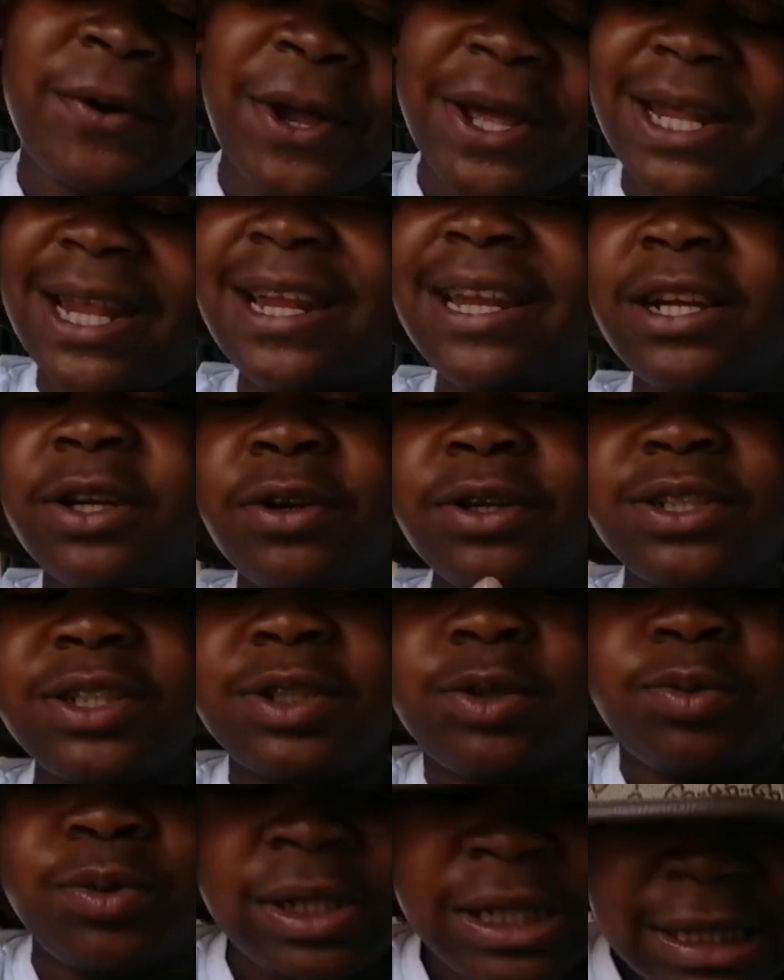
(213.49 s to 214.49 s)
alright, and it
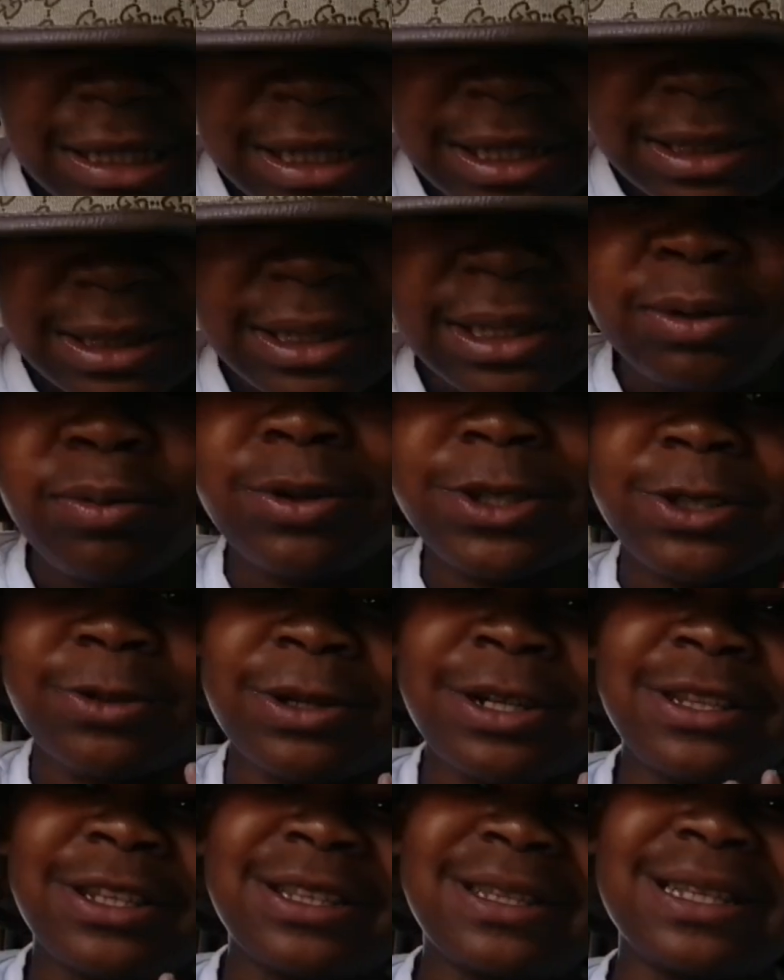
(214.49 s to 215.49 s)
creases really easily, which
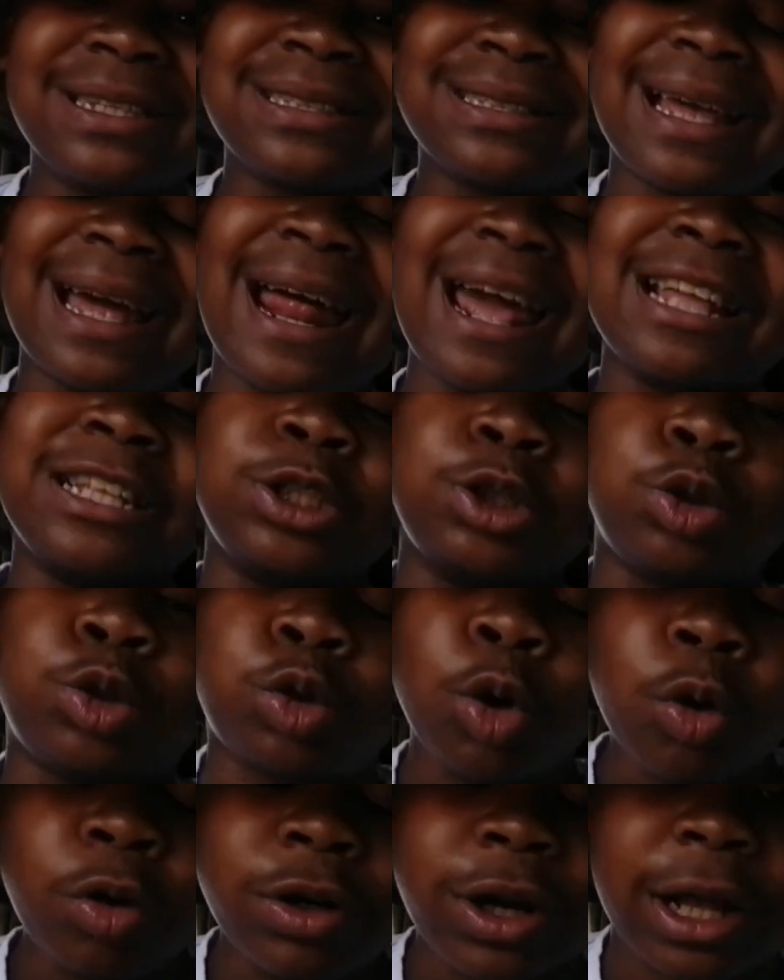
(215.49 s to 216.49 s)
is one of the things that I
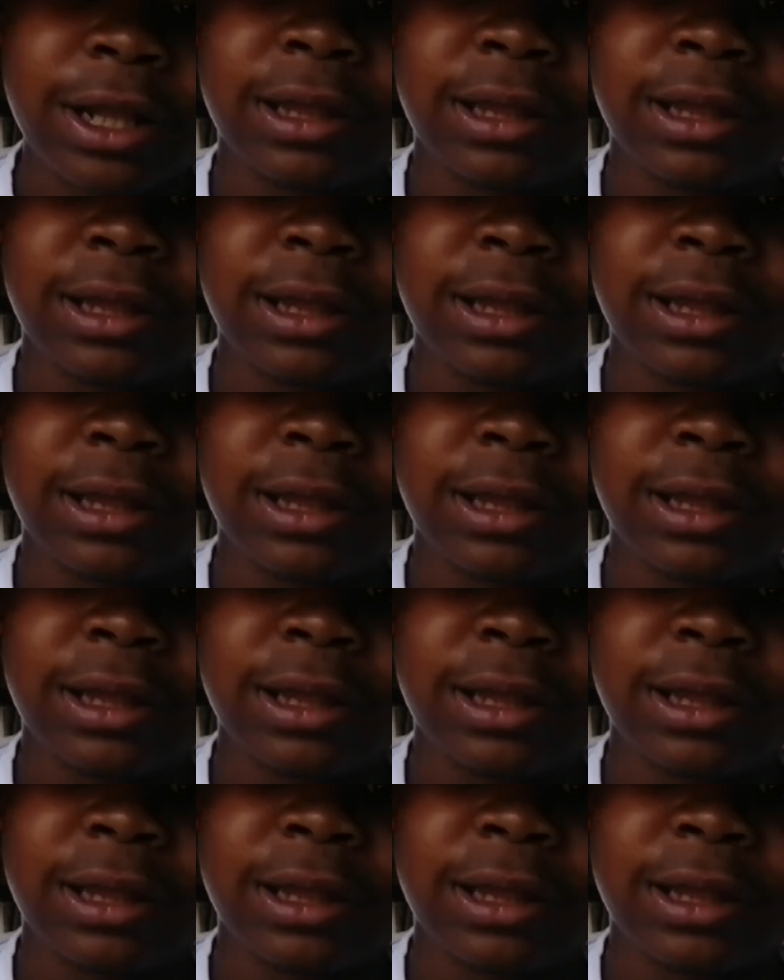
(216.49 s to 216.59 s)
do